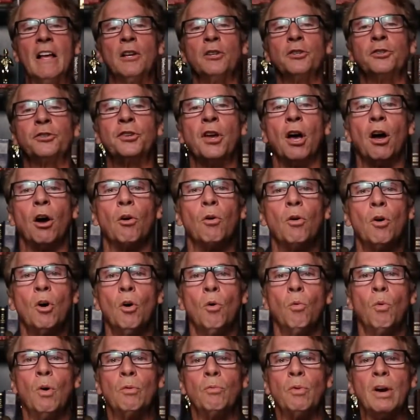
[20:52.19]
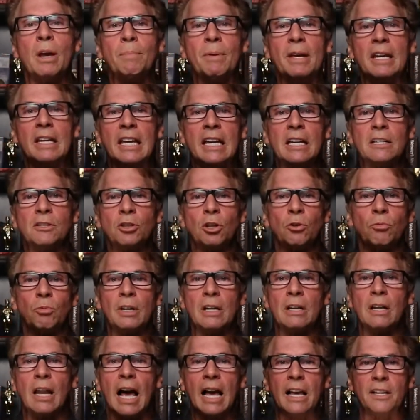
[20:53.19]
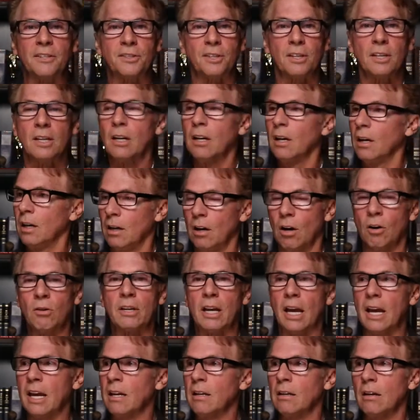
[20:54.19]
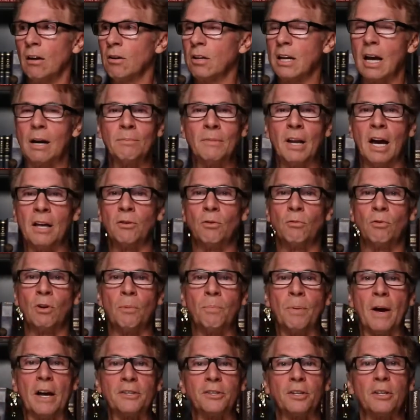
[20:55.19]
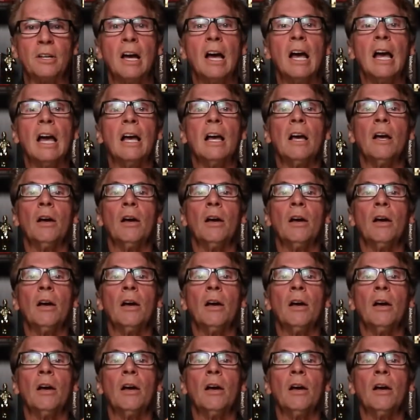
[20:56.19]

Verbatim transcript: So when we begin to realize, okay, okay, I'm not in the world, Pastor.